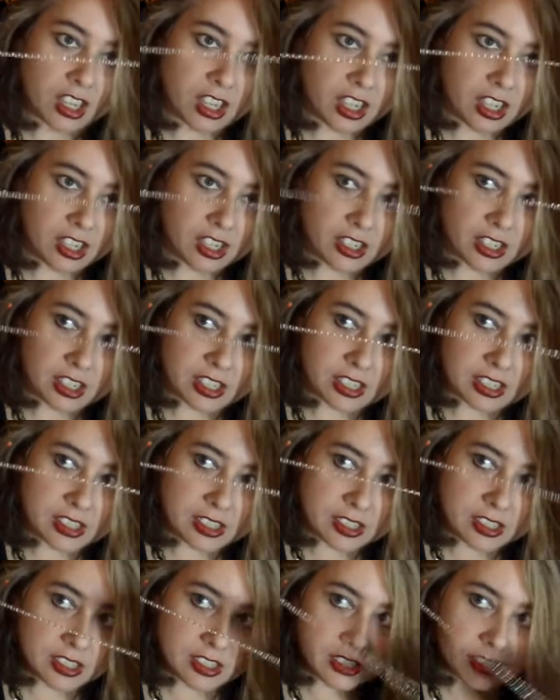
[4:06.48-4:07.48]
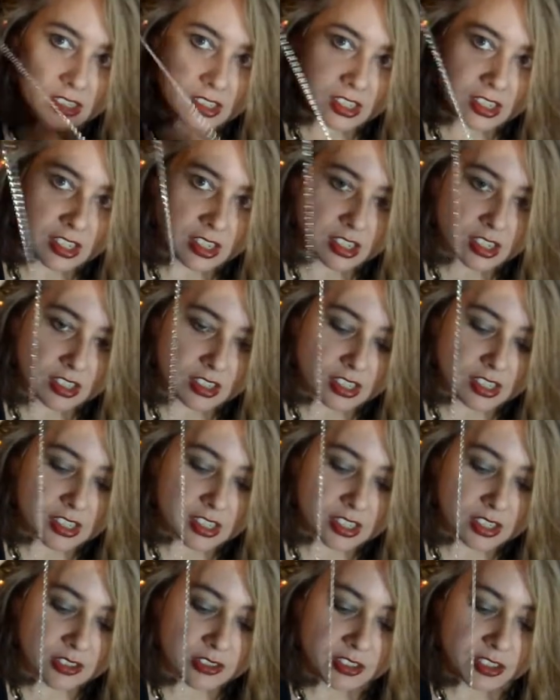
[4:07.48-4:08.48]
Here is the
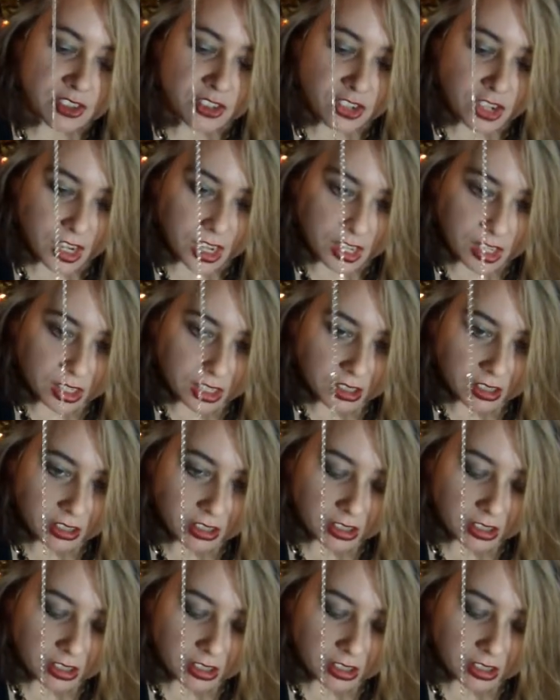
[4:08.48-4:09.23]
silver chain.